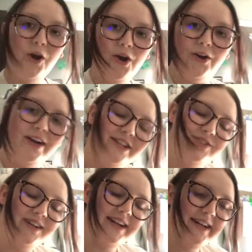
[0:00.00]
alright
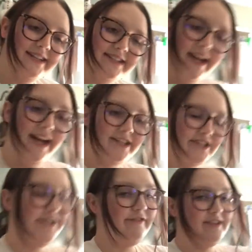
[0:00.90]
you guys, I
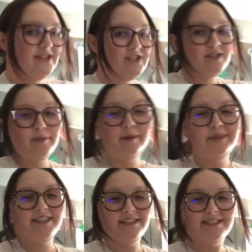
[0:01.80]
actually finished the
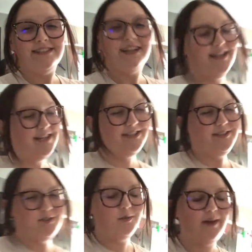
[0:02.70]
pumpkins a
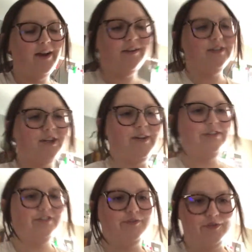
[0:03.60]
little while ago. I
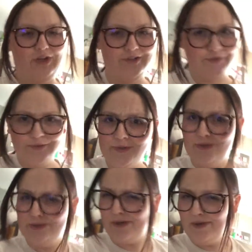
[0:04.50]
just forgot to
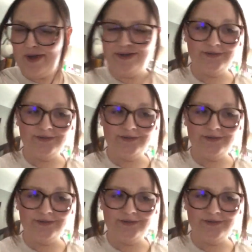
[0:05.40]
show you guys.